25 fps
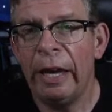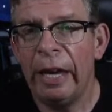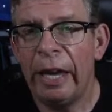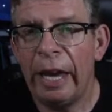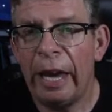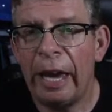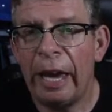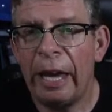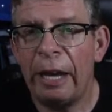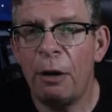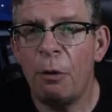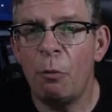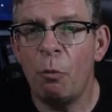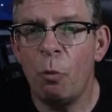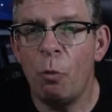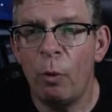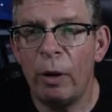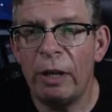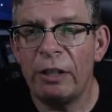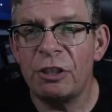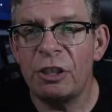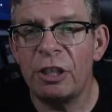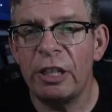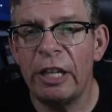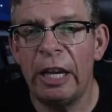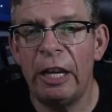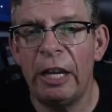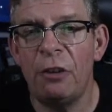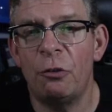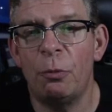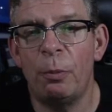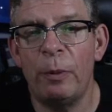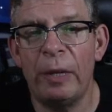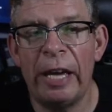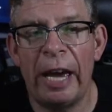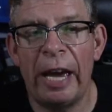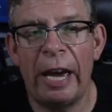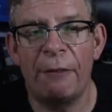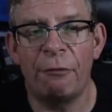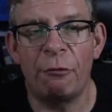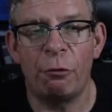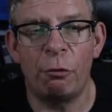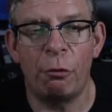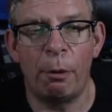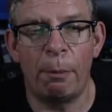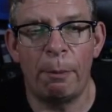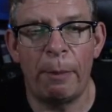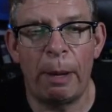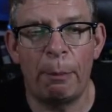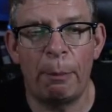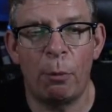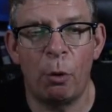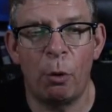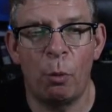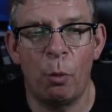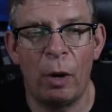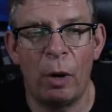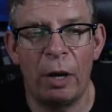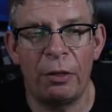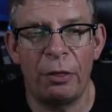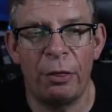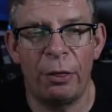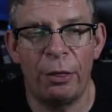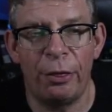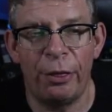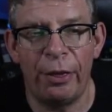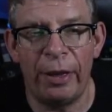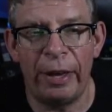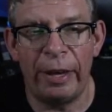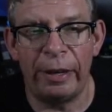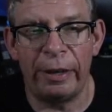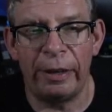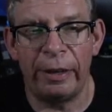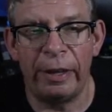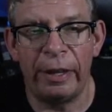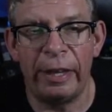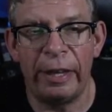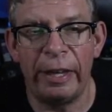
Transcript: And in which case, we have to remember one thing.